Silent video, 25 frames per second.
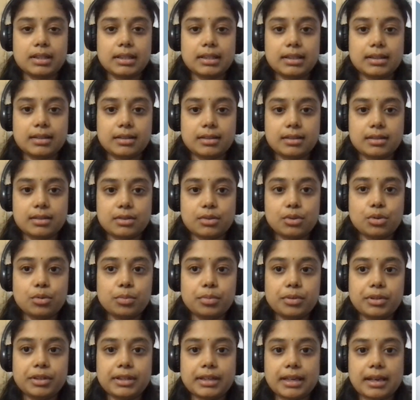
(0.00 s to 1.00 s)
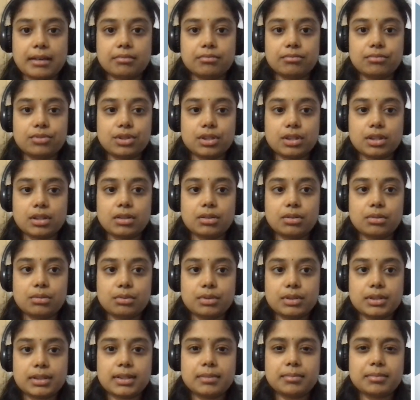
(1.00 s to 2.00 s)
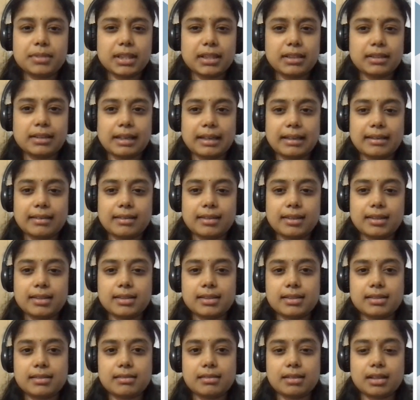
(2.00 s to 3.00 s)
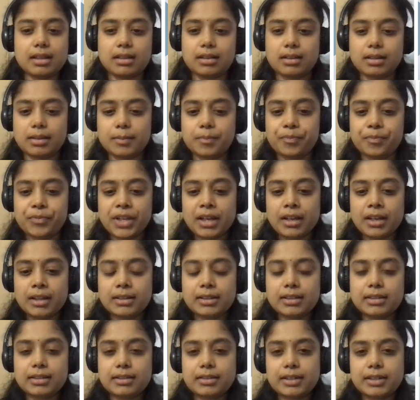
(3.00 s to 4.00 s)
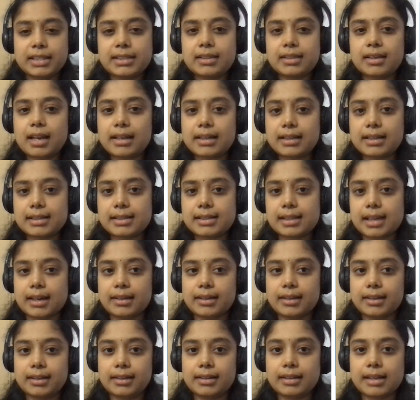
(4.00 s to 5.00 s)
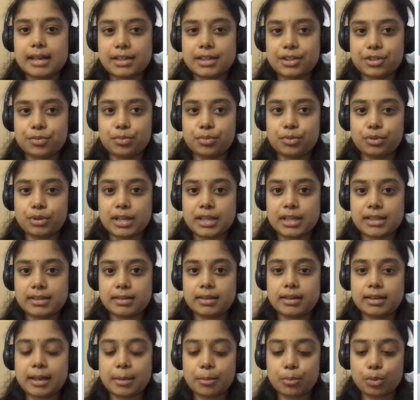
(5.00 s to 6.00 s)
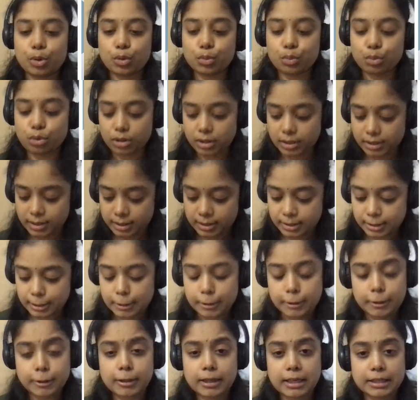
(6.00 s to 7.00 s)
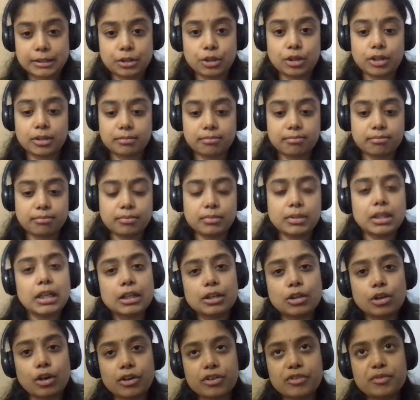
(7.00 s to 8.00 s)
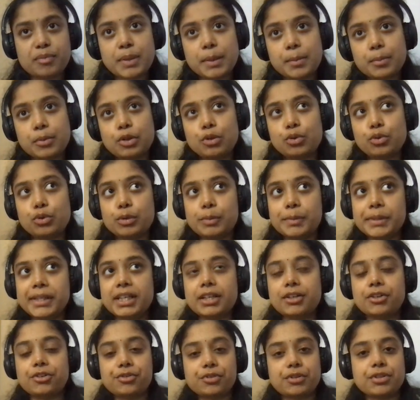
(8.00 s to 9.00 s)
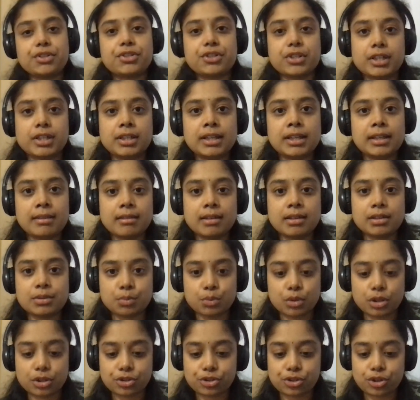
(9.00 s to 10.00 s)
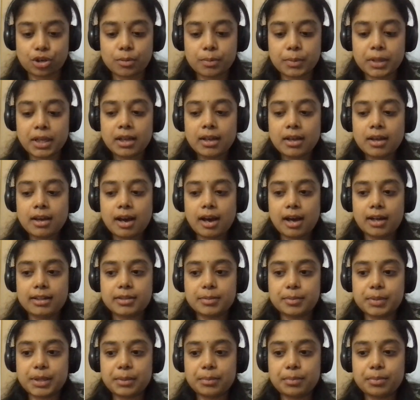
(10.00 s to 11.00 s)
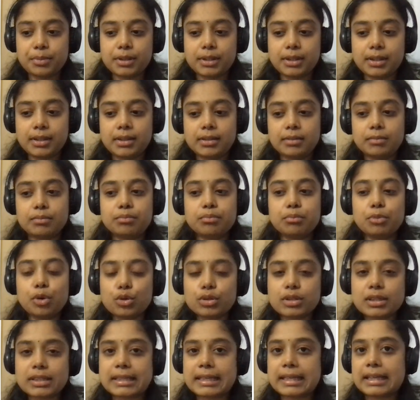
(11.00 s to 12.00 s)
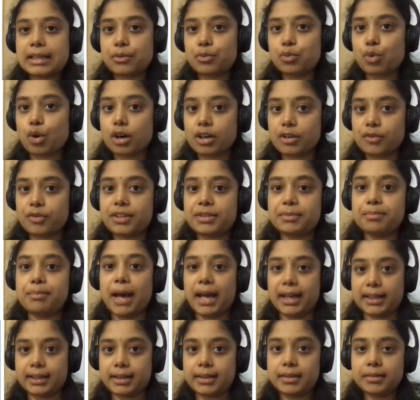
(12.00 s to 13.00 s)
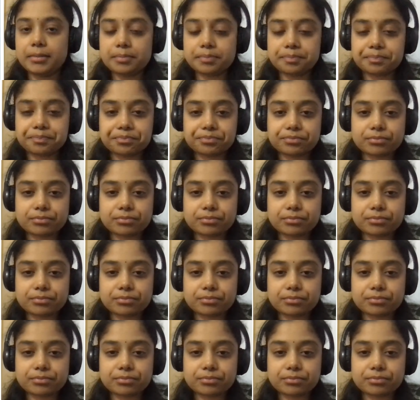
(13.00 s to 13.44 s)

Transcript: Let this open. Yeah, so something like this. The reason I decided dashboard as a demo was I thought a lot of people who will be interested in this workshop are the people mostly involved with backend